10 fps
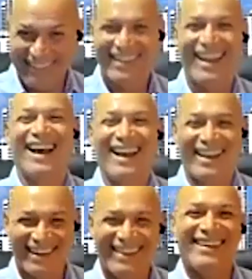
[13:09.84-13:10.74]
you
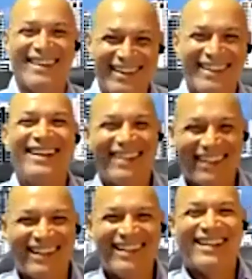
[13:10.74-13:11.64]
find, I know
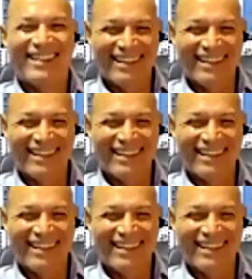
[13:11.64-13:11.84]
somebody